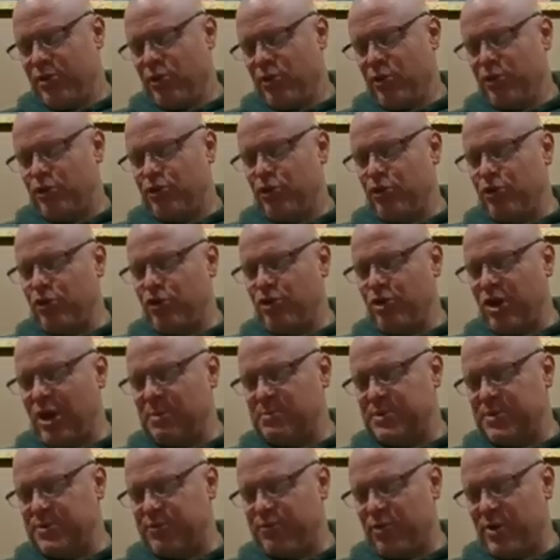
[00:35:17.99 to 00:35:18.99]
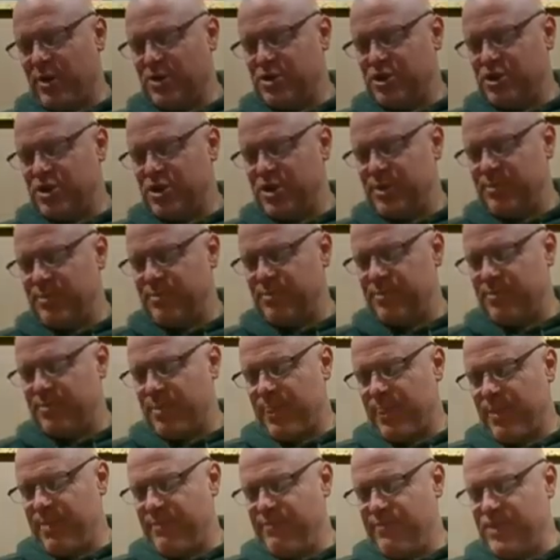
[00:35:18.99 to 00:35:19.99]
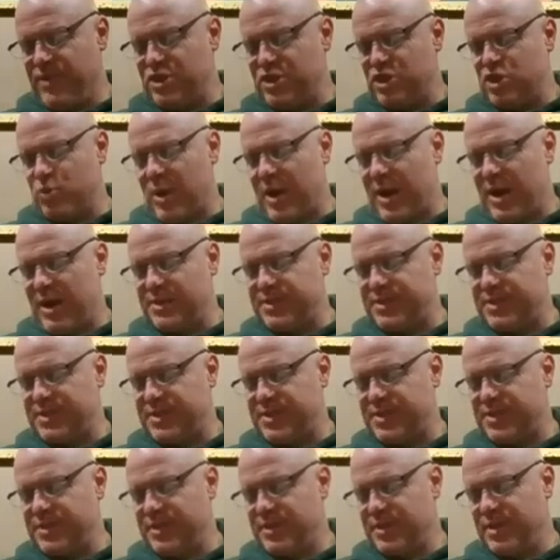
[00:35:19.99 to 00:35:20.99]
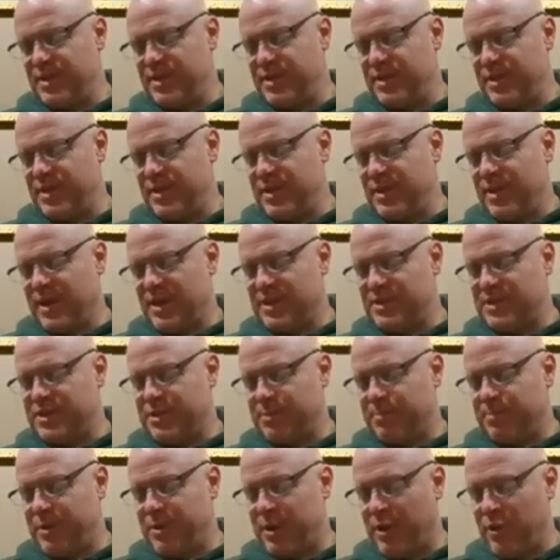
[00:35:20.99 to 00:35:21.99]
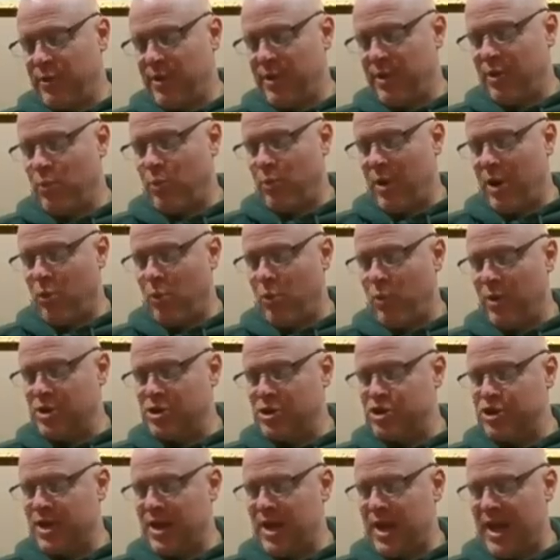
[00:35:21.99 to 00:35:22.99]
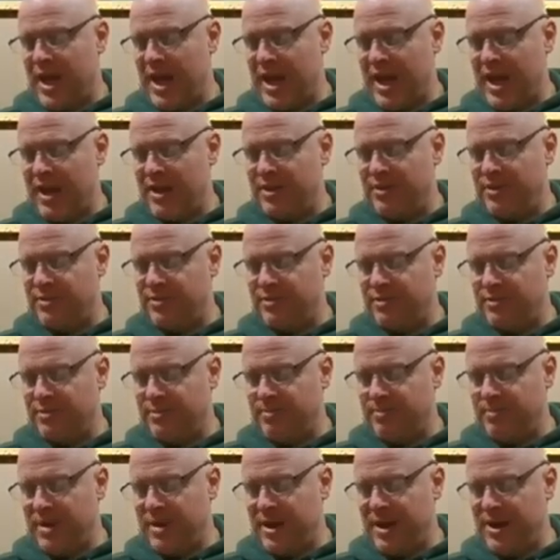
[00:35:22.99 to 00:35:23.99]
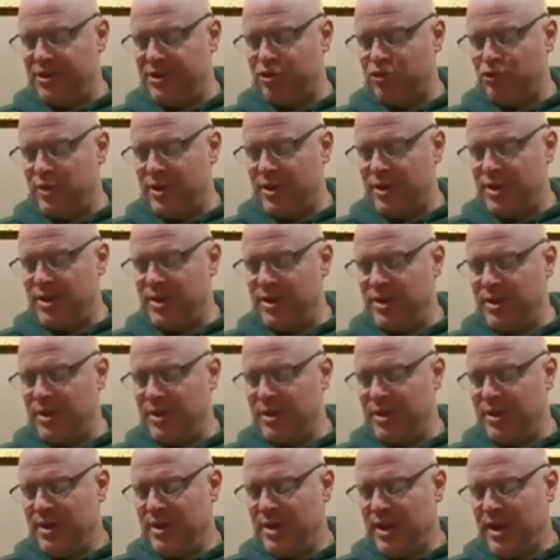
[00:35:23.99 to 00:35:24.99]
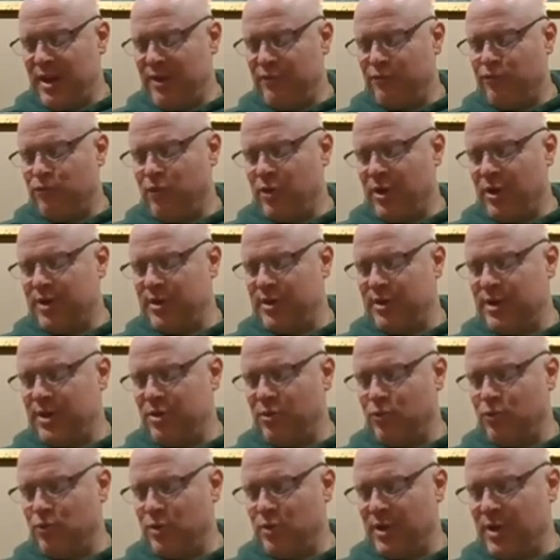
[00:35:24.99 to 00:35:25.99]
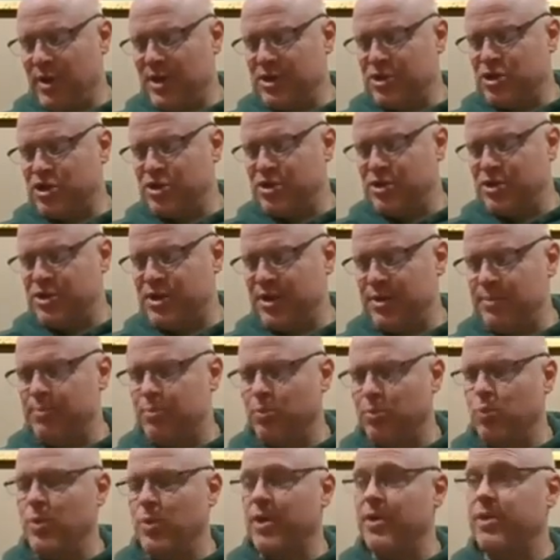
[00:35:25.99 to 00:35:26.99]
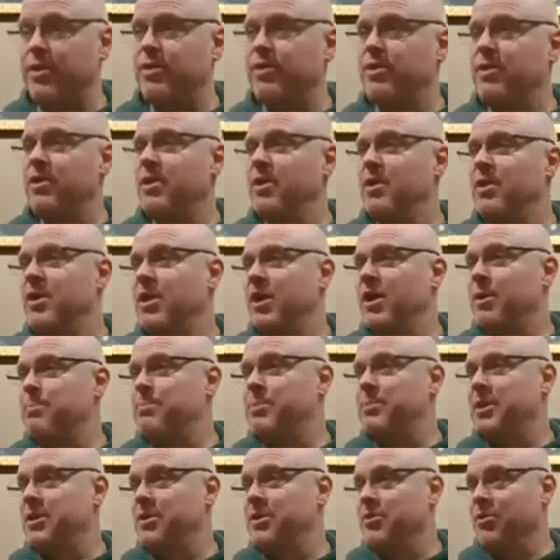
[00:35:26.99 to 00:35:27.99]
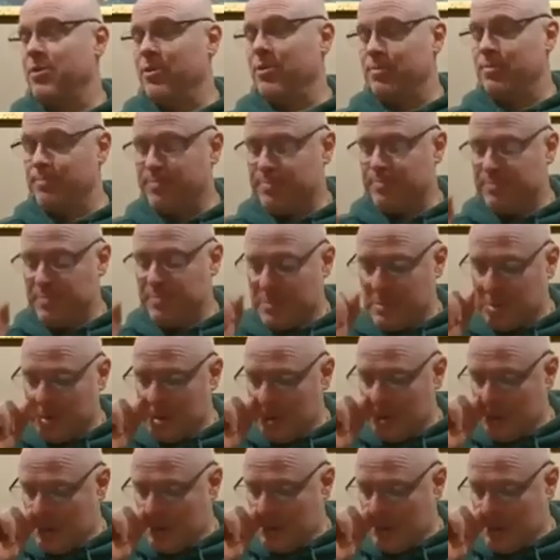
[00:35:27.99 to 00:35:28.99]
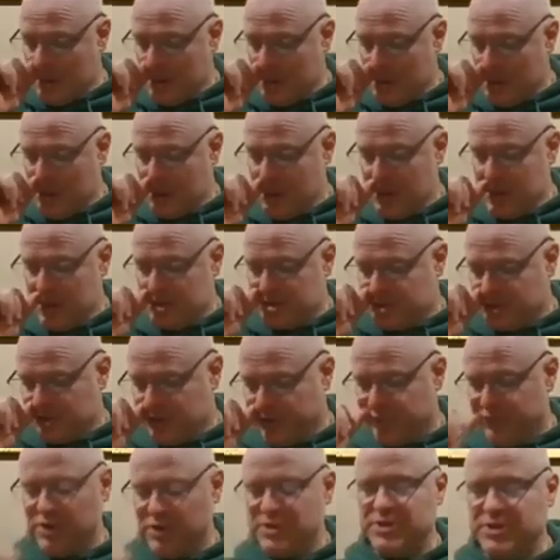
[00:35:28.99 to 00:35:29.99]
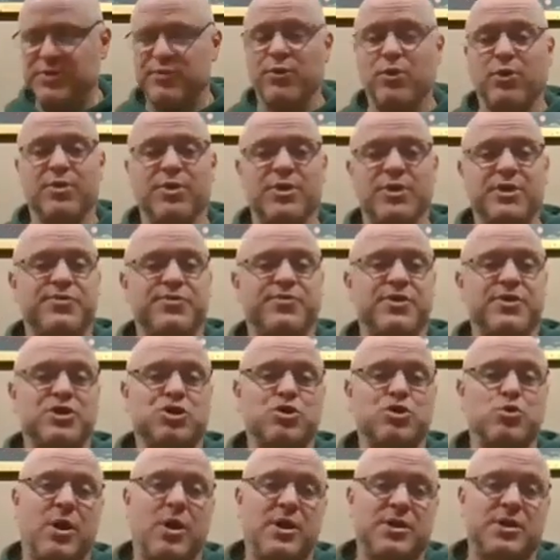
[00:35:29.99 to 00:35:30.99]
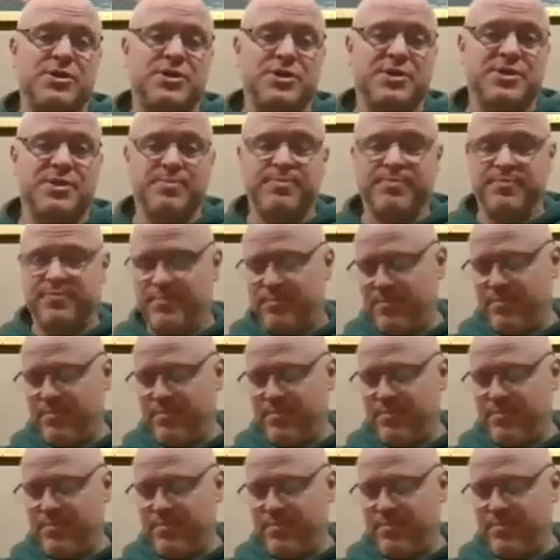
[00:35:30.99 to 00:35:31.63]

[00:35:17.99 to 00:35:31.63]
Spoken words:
There are two types of friendship: Vishwas, a superior well-wisher, and Maitri, a friendly relationship with a peer. So first of all, there's Vishwas.